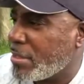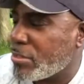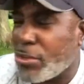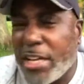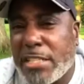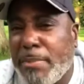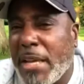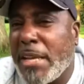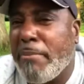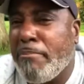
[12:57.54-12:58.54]
So they're
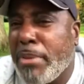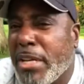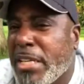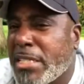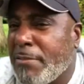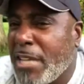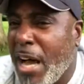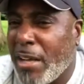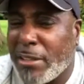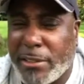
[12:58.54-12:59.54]
spending billions of
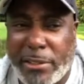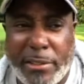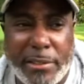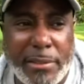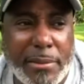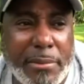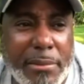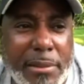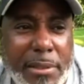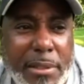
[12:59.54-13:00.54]
dollars
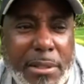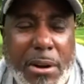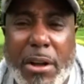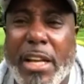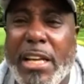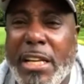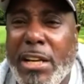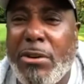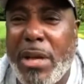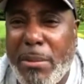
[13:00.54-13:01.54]
on
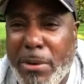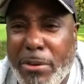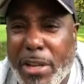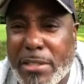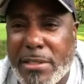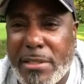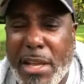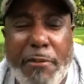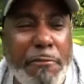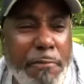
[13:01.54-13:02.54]
illegal immigrants.
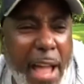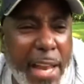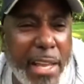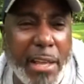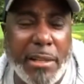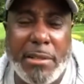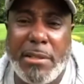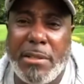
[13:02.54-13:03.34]
They're fighting